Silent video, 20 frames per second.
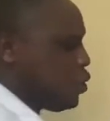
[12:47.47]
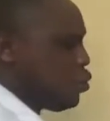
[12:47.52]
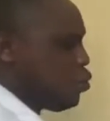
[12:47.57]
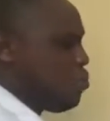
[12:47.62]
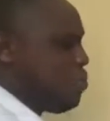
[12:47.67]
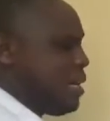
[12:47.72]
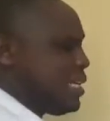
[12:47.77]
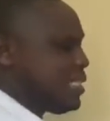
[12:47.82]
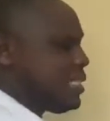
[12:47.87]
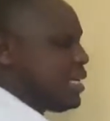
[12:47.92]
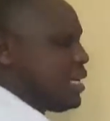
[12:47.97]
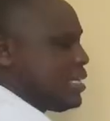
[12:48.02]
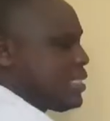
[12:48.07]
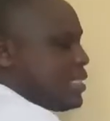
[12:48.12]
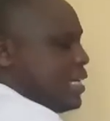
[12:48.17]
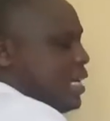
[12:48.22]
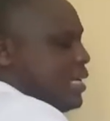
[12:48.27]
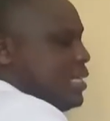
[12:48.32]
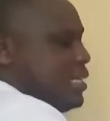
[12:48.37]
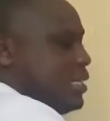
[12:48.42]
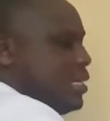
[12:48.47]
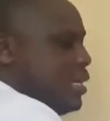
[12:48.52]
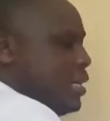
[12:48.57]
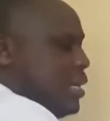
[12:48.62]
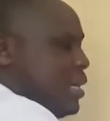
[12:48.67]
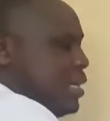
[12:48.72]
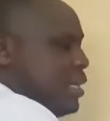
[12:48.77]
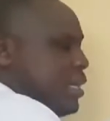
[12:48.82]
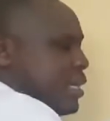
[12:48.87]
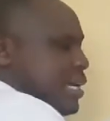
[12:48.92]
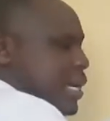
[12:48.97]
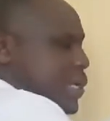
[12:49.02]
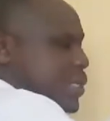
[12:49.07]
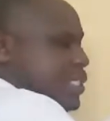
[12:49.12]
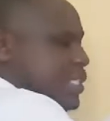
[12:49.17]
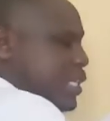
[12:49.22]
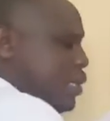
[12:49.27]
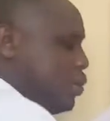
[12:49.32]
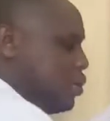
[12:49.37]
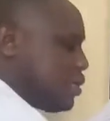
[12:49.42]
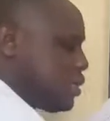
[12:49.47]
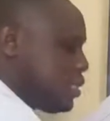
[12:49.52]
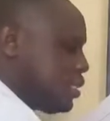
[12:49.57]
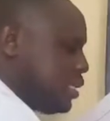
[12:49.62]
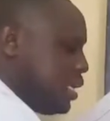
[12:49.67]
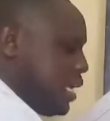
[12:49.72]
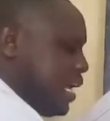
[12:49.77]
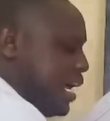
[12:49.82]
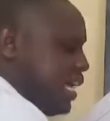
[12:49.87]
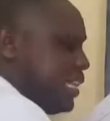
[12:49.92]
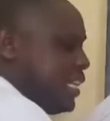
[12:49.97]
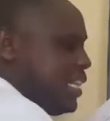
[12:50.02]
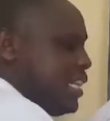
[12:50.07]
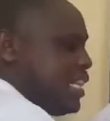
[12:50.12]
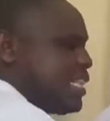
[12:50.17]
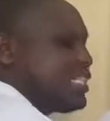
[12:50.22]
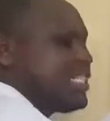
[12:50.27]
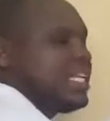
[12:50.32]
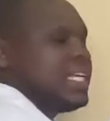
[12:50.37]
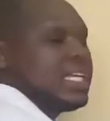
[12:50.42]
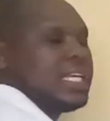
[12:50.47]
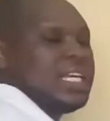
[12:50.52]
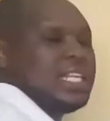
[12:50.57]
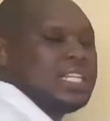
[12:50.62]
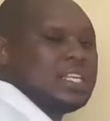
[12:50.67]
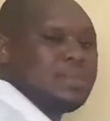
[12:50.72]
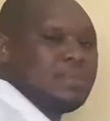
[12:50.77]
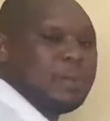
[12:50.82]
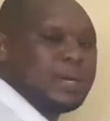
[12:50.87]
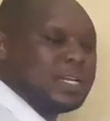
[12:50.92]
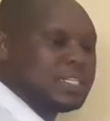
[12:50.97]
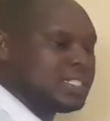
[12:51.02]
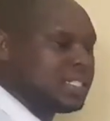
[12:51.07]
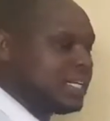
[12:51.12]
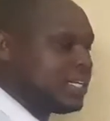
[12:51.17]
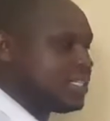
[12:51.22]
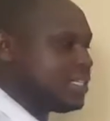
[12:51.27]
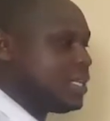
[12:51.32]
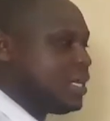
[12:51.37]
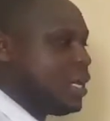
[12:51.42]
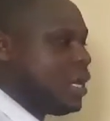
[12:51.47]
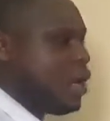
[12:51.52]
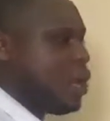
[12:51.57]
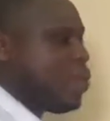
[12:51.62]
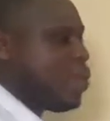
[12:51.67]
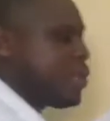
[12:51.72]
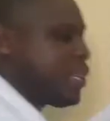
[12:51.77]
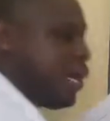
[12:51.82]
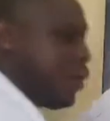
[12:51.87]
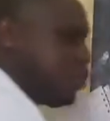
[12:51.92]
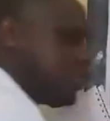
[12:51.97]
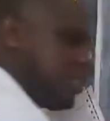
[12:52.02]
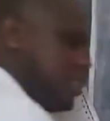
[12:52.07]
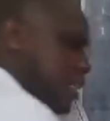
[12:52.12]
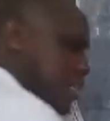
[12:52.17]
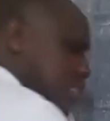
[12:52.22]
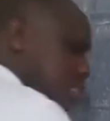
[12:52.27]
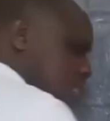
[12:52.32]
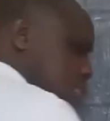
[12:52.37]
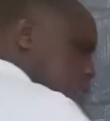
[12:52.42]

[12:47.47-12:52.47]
you must understand the cow is the host, and then the tick is the parasite. Without this